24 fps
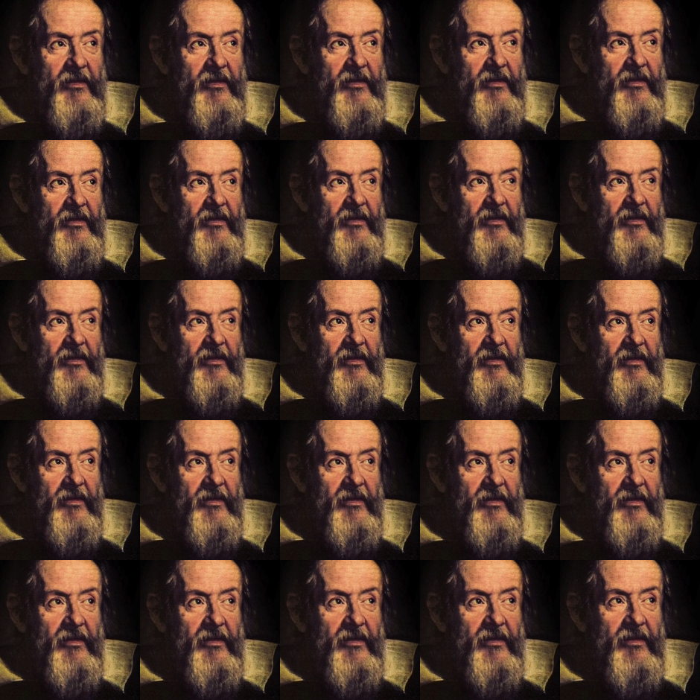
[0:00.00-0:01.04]

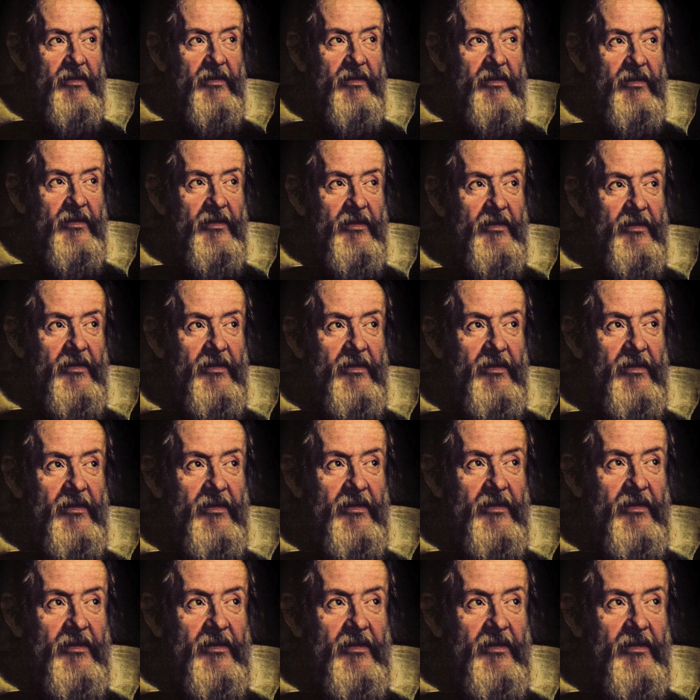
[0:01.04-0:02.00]
(no one is talking)